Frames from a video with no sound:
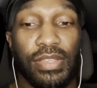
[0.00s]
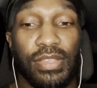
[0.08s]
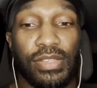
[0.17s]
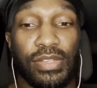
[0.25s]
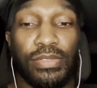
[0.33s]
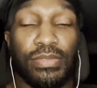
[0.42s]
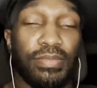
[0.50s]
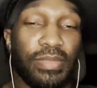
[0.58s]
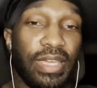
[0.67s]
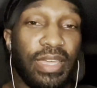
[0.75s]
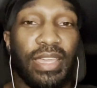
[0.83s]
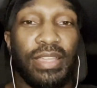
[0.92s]
So
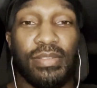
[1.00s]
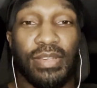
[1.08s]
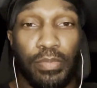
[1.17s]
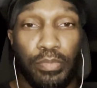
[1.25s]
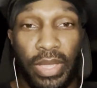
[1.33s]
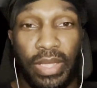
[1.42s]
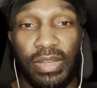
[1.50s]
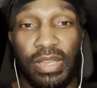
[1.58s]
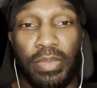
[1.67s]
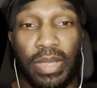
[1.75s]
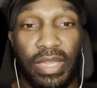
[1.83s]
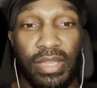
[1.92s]
it appeared to
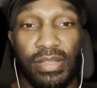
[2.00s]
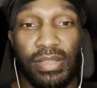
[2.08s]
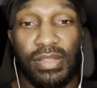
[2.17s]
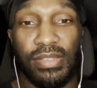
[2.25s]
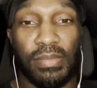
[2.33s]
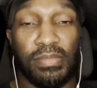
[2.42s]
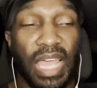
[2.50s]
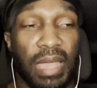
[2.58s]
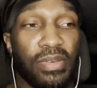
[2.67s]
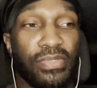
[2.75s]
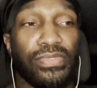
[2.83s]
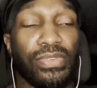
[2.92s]
be some
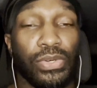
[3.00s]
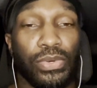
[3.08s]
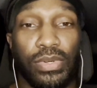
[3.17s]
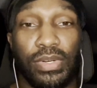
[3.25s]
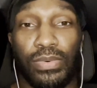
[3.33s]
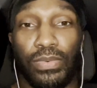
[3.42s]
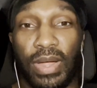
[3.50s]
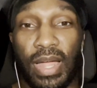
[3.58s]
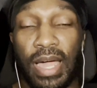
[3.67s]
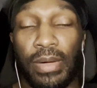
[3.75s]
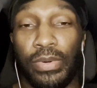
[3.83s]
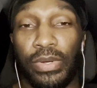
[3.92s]
type of fluke where
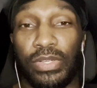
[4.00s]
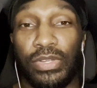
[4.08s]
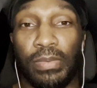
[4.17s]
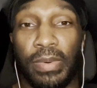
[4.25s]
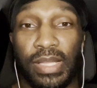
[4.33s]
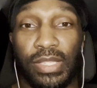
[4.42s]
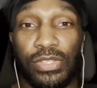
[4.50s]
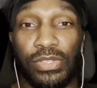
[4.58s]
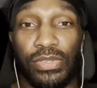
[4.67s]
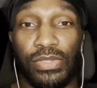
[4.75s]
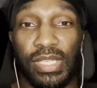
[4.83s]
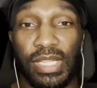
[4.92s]
I would go back to
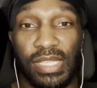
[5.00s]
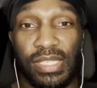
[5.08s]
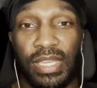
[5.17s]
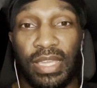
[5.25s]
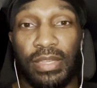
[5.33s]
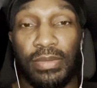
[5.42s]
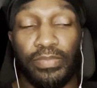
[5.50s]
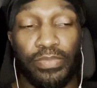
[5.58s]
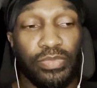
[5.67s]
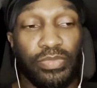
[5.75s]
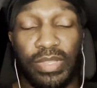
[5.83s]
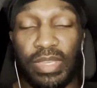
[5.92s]
Tennessee,
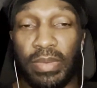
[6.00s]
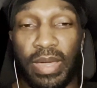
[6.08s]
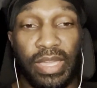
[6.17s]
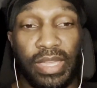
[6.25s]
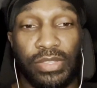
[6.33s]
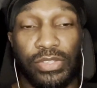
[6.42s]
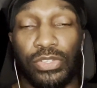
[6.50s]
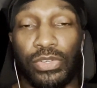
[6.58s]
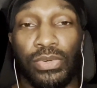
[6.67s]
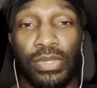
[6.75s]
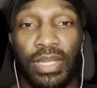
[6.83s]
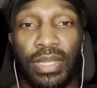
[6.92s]
get back in
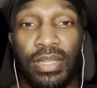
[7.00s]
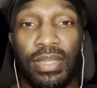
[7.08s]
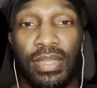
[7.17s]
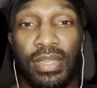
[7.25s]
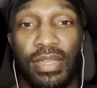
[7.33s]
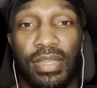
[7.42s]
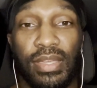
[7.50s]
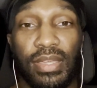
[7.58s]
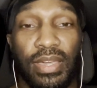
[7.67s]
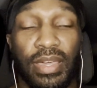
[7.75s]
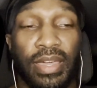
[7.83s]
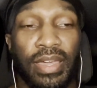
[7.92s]
schooling,
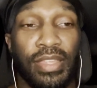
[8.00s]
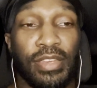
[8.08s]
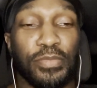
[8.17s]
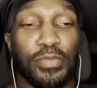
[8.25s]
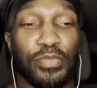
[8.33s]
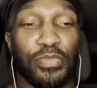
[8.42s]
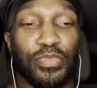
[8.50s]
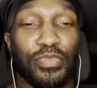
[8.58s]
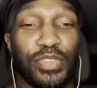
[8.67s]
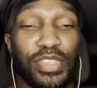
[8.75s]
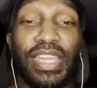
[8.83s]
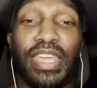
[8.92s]

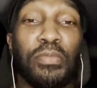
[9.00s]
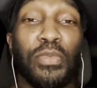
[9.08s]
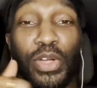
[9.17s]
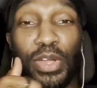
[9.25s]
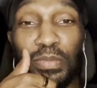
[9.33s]
and study more.